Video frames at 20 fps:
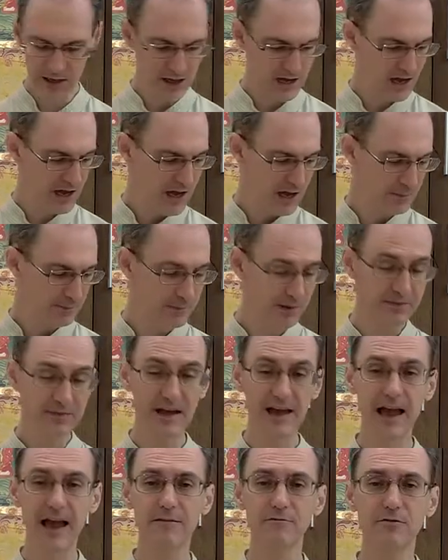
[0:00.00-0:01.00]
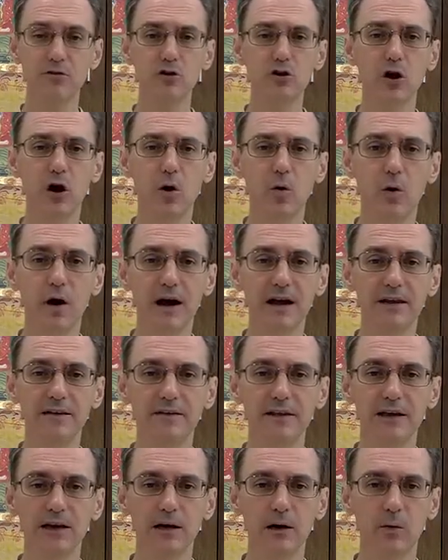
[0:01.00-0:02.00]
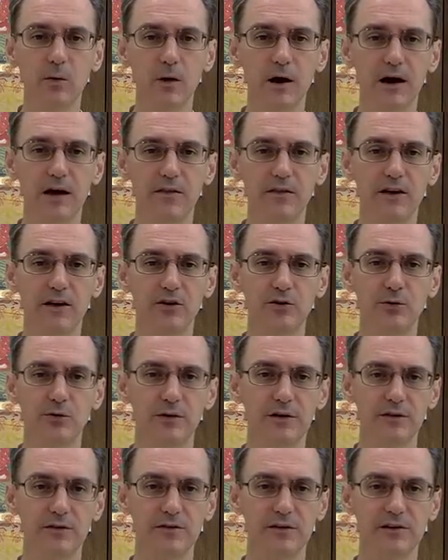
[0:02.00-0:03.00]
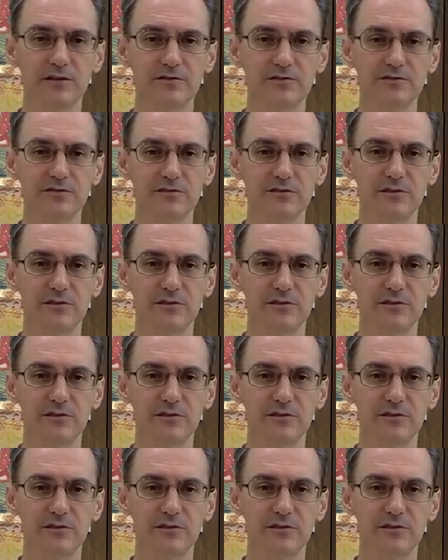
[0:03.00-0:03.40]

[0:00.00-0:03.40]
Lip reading: but they have no idea why they're doing this.